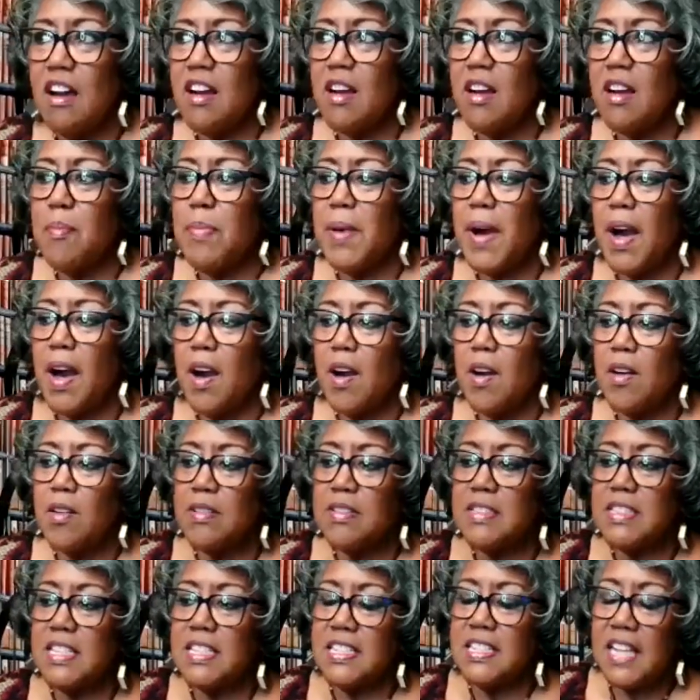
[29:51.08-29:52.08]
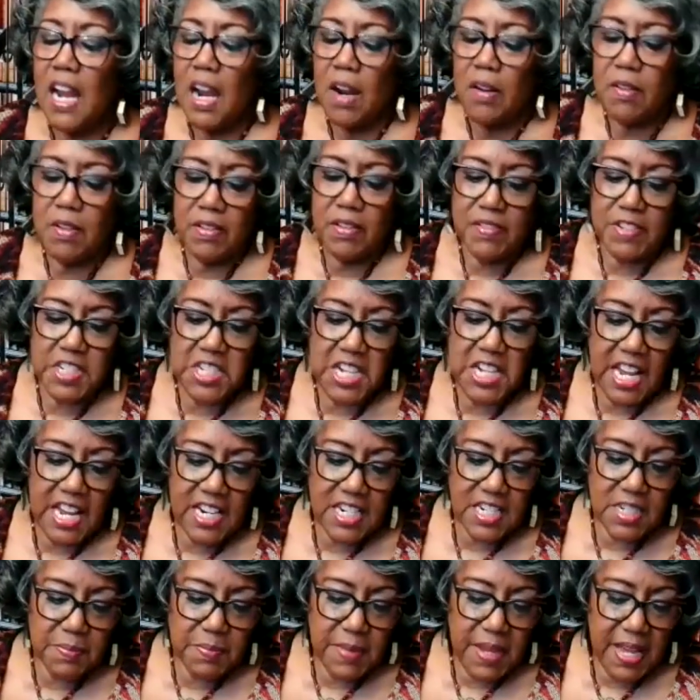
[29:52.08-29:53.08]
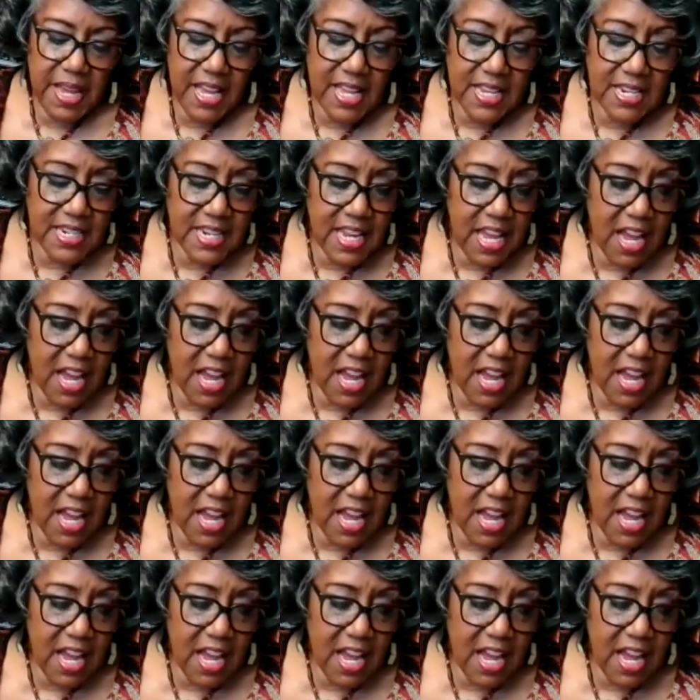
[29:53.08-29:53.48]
talk about the Diary of a Changed Man.